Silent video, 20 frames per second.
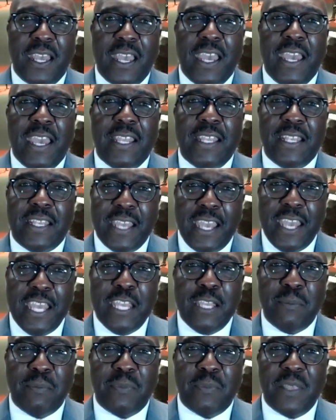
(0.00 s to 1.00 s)
And he
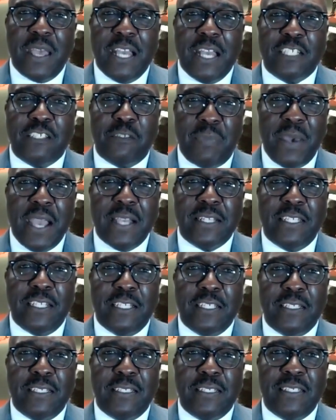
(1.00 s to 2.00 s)
came
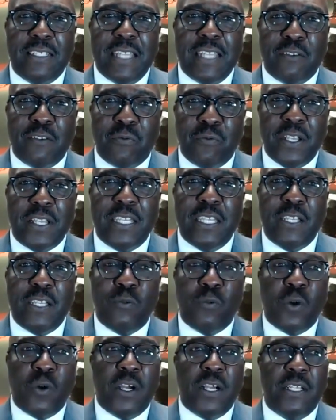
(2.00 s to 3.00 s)
expecting that Rickey
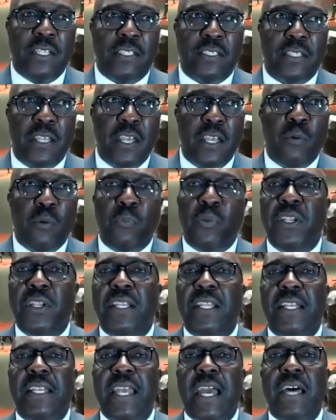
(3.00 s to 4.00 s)
was putting
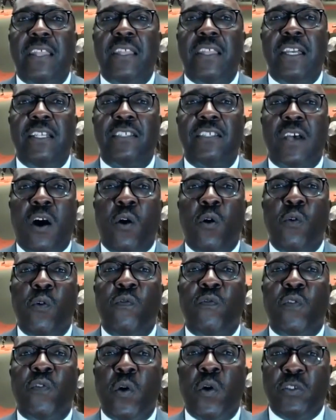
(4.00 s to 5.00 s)
together his
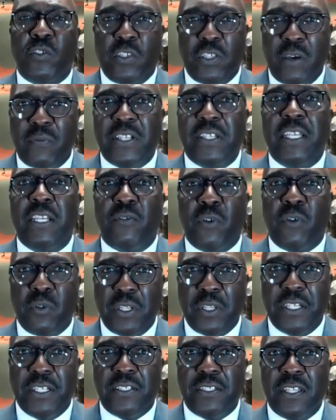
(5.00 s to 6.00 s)
own version of a Negro
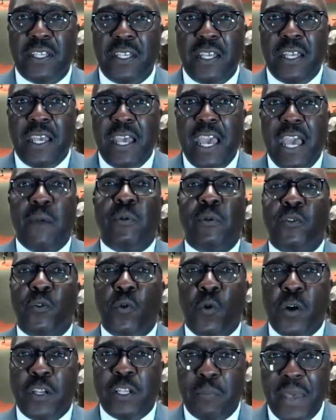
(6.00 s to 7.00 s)
Leagues and was
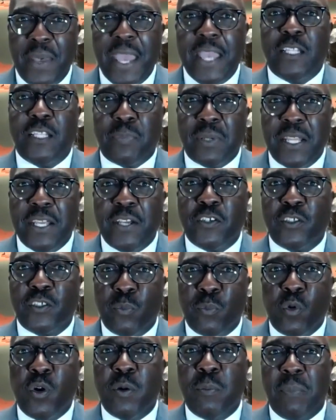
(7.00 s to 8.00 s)
going to pay the players
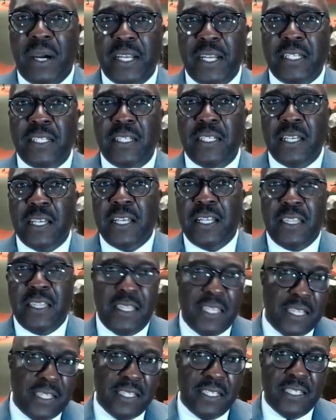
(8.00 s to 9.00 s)
more money
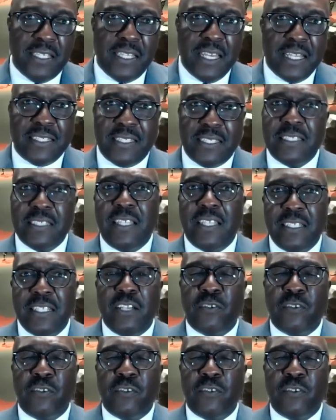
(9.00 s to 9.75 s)
than the existing